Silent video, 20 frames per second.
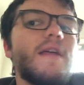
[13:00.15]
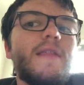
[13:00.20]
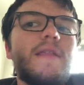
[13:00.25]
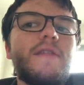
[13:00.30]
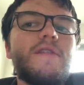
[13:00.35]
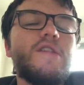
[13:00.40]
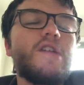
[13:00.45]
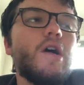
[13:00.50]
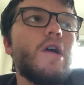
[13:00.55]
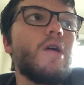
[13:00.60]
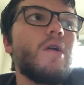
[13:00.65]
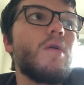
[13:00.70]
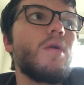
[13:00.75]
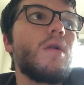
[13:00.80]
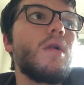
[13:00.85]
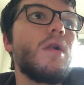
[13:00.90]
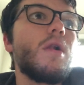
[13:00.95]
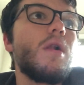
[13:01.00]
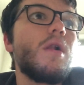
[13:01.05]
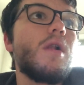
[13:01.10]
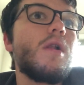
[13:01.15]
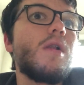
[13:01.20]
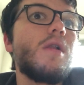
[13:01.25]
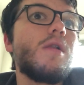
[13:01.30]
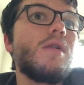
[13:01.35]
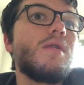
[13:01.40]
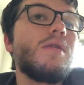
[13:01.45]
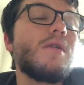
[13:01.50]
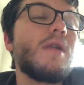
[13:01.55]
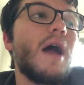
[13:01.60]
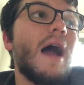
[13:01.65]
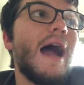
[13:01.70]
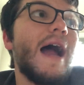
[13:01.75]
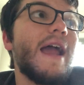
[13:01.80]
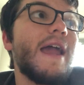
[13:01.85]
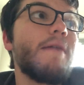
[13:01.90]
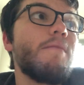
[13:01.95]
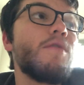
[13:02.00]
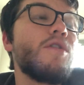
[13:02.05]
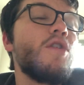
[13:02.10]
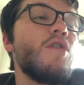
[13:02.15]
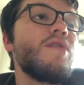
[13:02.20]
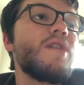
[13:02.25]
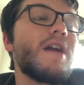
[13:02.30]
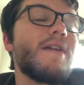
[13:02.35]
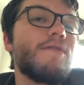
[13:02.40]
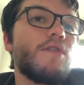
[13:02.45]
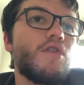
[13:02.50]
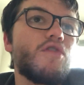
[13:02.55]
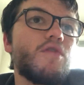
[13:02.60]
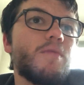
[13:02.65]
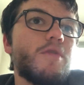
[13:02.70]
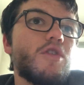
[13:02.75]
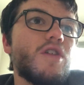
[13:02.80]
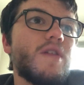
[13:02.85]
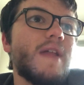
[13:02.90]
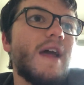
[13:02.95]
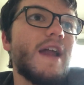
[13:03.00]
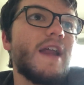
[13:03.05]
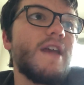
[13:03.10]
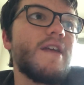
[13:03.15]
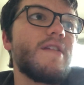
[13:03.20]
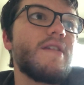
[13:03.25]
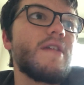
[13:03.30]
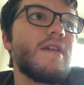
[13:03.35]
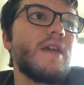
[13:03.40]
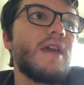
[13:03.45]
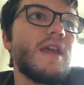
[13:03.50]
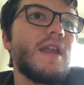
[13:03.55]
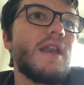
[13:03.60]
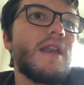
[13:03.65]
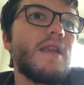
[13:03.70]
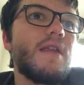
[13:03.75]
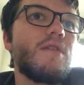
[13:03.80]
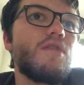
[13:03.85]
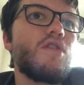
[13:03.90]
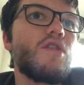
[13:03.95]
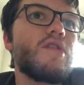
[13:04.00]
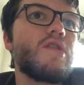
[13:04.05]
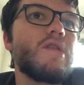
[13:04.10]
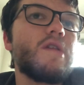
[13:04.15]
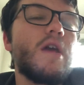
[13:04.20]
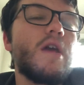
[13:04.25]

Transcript: So, with using a virtual machine, that is, and just